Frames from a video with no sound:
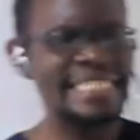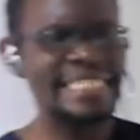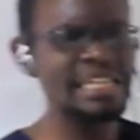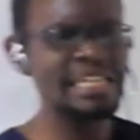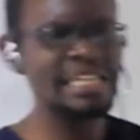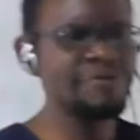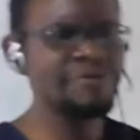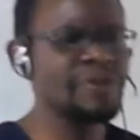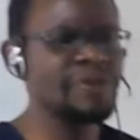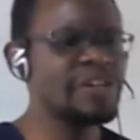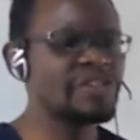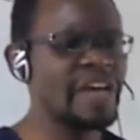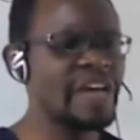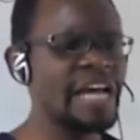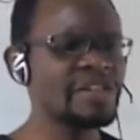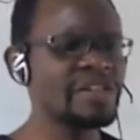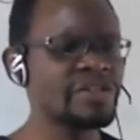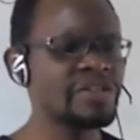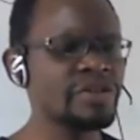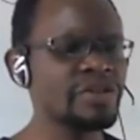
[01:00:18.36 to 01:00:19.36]

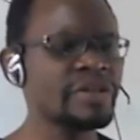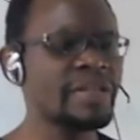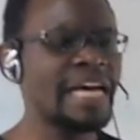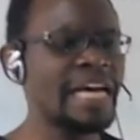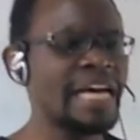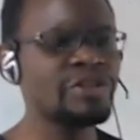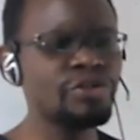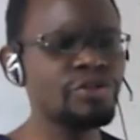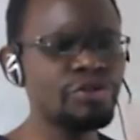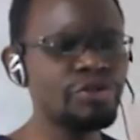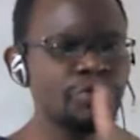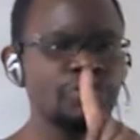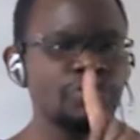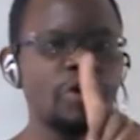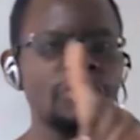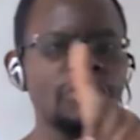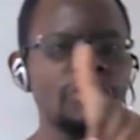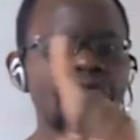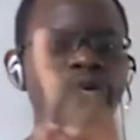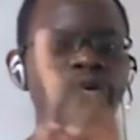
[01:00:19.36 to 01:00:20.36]
differentiation that you should
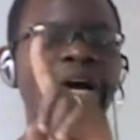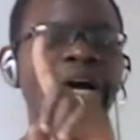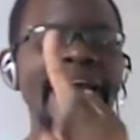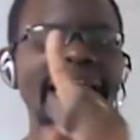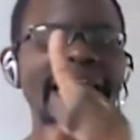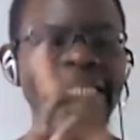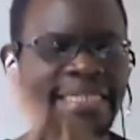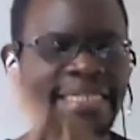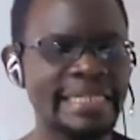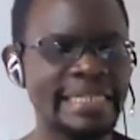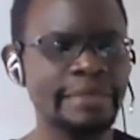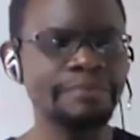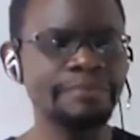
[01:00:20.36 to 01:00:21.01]
not forget,